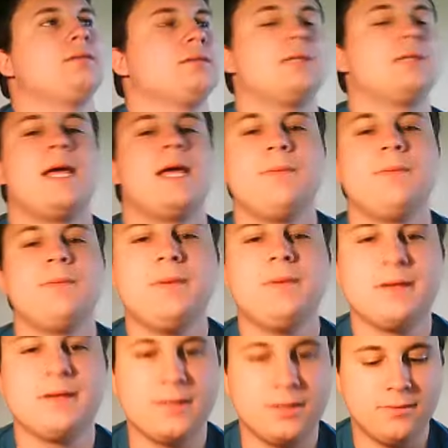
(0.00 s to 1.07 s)
Sam and me are
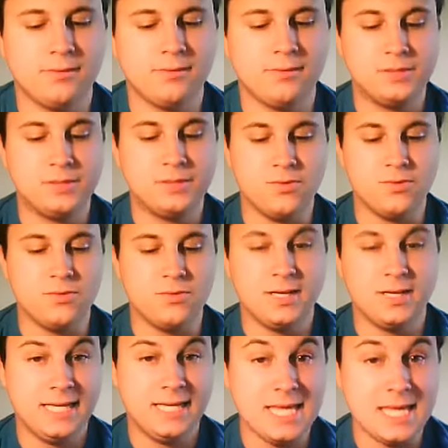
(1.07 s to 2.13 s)
gonna go out to
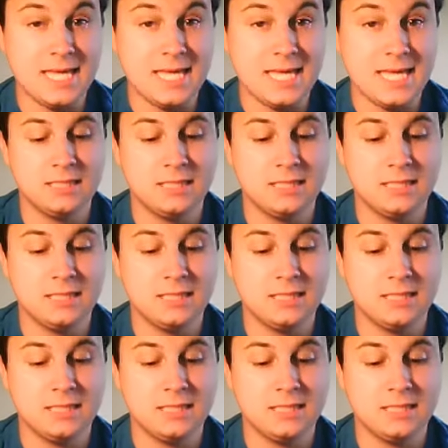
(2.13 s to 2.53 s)
eat,